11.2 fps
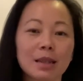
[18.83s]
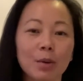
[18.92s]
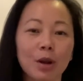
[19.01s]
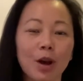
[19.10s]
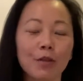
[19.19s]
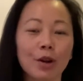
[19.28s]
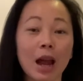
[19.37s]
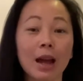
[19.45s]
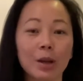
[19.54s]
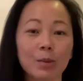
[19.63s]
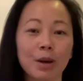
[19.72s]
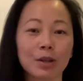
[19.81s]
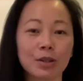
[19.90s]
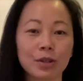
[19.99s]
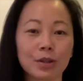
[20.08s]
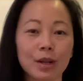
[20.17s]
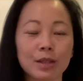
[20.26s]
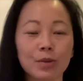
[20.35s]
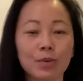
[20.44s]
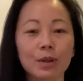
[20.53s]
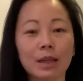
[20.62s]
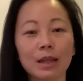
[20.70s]
I would offer acupuncture as a
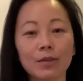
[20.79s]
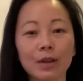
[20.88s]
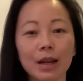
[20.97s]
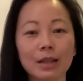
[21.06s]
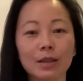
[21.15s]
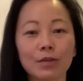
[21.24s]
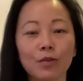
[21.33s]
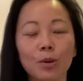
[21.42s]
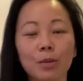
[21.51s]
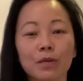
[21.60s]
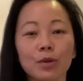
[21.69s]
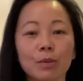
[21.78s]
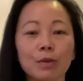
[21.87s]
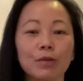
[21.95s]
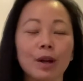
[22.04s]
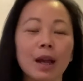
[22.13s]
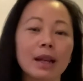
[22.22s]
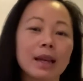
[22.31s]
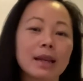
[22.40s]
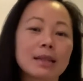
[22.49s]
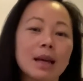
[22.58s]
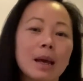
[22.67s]
really effective form of treatment for
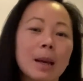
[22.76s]
headaches.